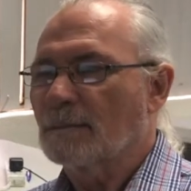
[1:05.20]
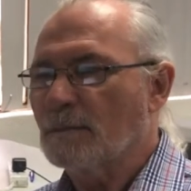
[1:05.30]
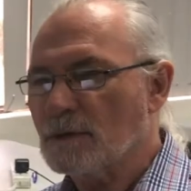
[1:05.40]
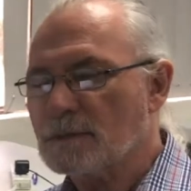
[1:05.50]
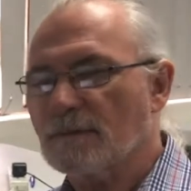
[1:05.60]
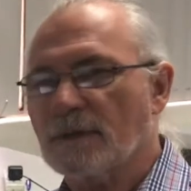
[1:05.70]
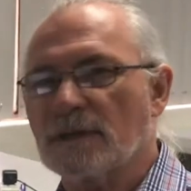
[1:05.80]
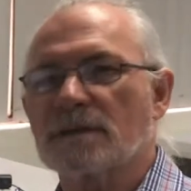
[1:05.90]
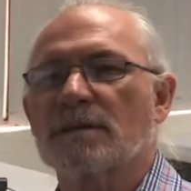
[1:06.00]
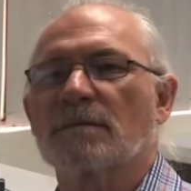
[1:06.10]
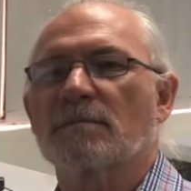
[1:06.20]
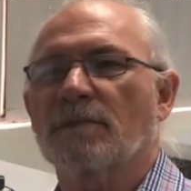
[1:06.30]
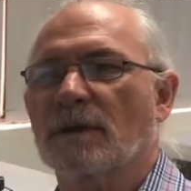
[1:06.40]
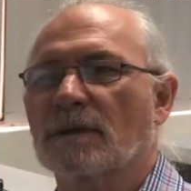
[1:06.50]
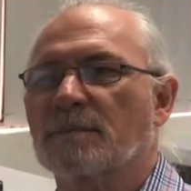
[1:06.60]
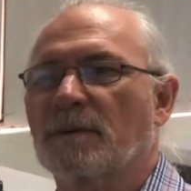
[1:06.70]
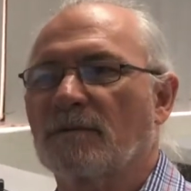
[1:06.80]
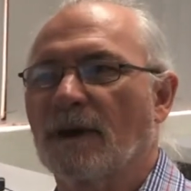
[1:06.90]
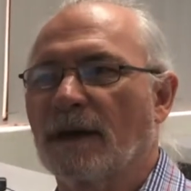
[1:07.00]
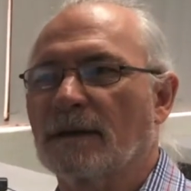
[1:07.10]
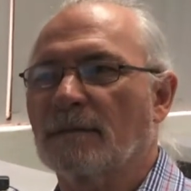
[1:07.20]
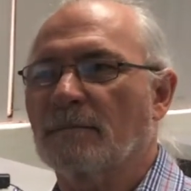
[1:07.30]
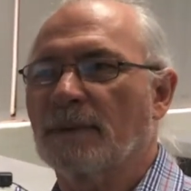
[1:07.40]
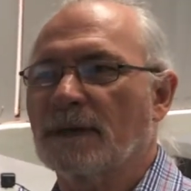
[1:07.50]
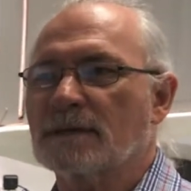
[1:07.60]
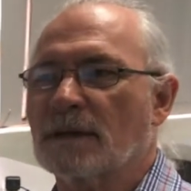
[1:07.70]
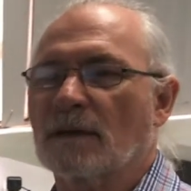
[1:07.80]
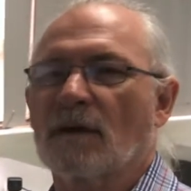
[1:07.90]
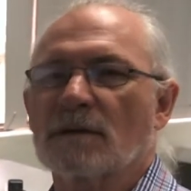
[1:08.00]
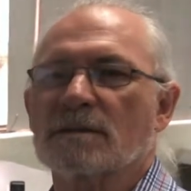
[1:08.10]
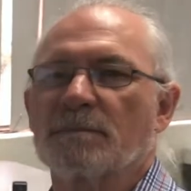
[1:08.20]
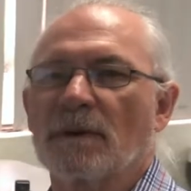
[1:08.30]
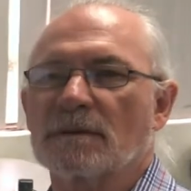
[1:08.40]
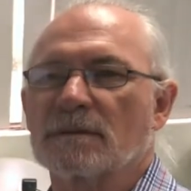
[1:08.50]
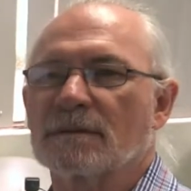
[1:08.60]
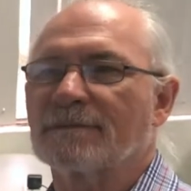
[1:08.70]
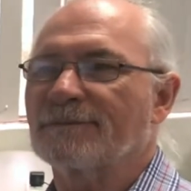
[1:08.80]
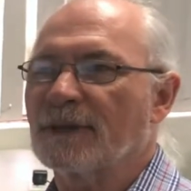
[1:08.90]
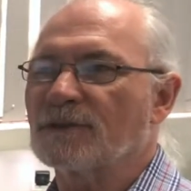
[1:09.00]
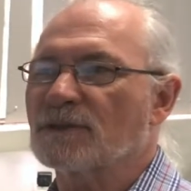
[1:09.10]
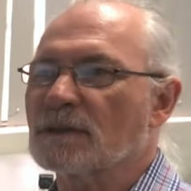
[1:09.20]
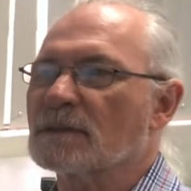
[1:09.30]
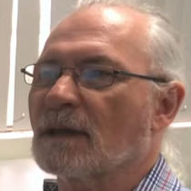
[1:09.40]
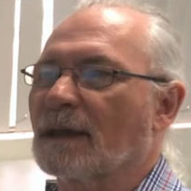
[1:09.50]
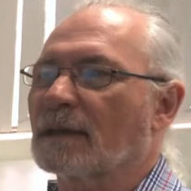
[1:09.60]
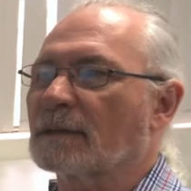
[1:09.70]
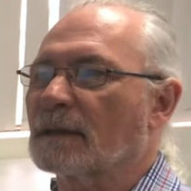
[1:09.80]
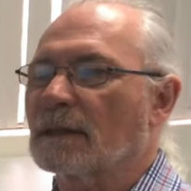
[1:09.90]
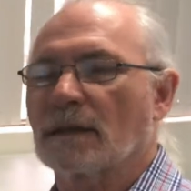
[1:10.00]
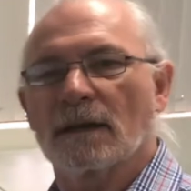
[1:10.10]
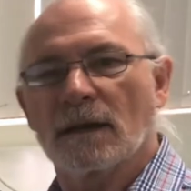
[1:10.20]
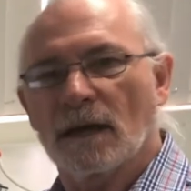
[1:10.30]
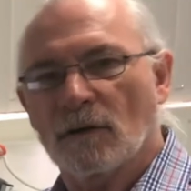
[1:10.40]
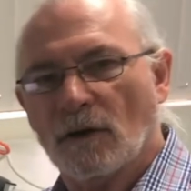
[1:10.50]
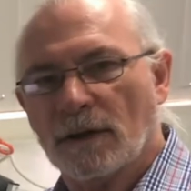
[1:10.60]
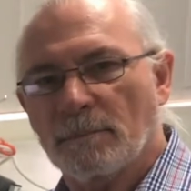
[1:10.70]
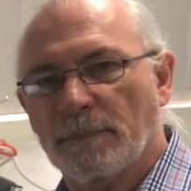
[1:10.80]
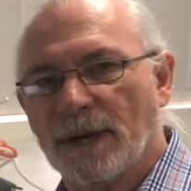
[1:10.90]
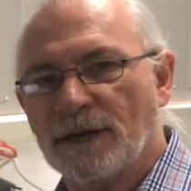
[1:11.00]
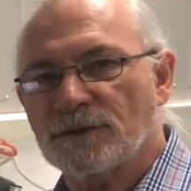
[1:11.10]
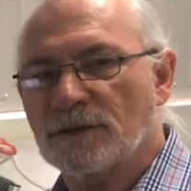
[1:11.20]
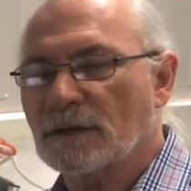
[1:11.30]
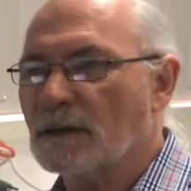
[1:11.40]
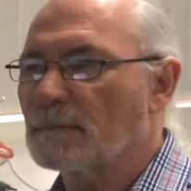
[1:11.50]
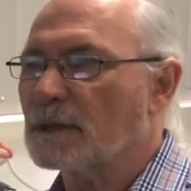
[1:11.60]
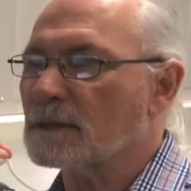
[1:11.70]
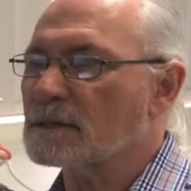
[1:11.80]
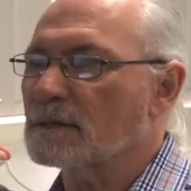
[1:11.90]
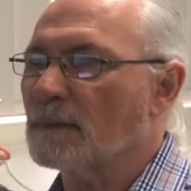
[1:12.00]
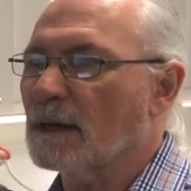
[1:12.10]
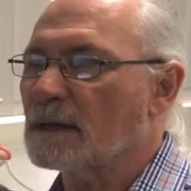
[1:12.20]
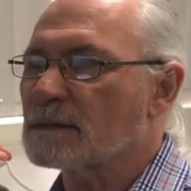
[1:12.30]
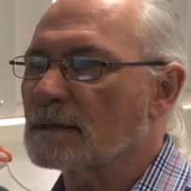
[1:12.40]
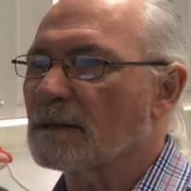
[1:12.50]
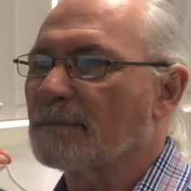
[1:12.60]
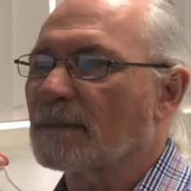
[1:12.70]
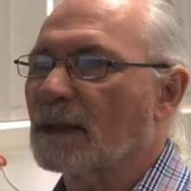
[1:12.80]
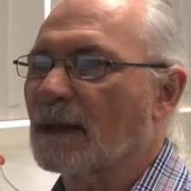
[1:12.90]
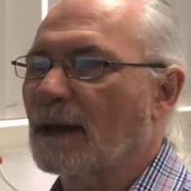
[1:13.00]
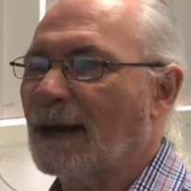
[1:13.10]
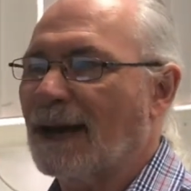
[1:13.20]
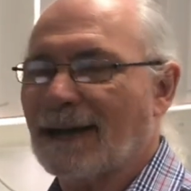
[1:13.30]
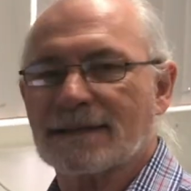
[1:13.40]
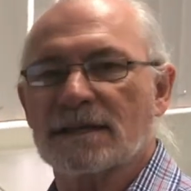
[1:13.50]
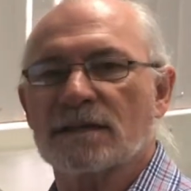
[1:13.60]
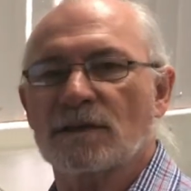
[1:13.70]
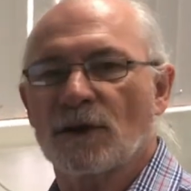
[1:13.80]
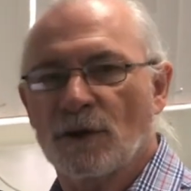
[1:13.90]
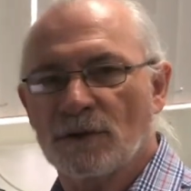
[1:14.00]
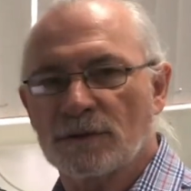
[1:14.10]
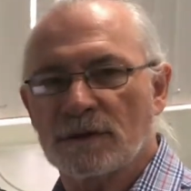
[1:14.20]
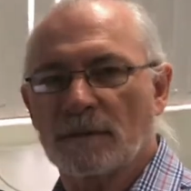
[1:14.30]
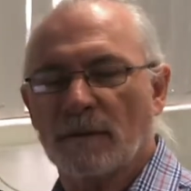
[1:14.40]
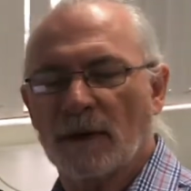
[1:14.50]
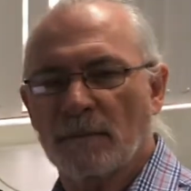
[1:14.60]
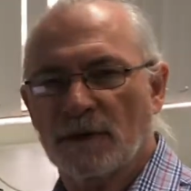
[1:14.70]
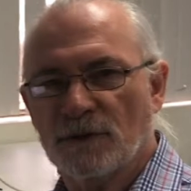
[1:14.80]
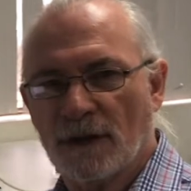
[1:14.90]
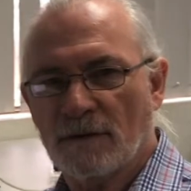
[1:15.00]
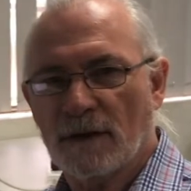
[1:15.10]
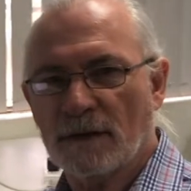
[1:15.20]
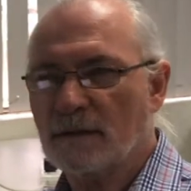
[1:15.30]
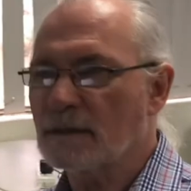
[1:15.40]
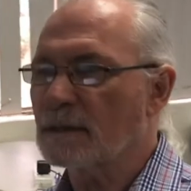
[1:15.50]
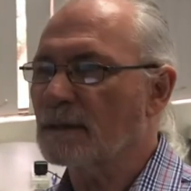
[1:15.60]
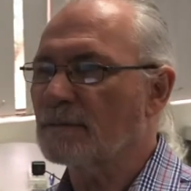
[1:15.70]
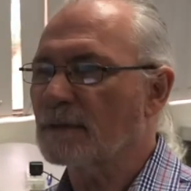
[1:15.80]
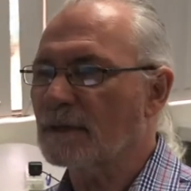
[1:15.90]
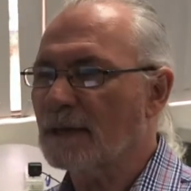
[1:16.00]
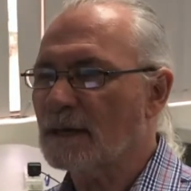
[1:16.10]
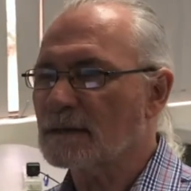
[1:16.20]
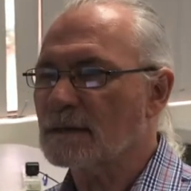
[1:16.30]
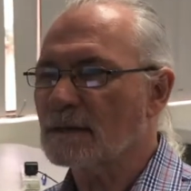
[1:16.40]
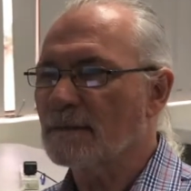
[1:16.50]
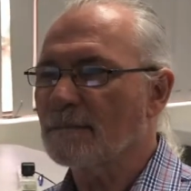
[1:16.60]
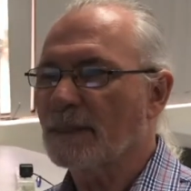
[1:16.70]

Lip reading: most of these products provide basic hotspot features like the login page that can be customized, access codes that can be generated to give to guests.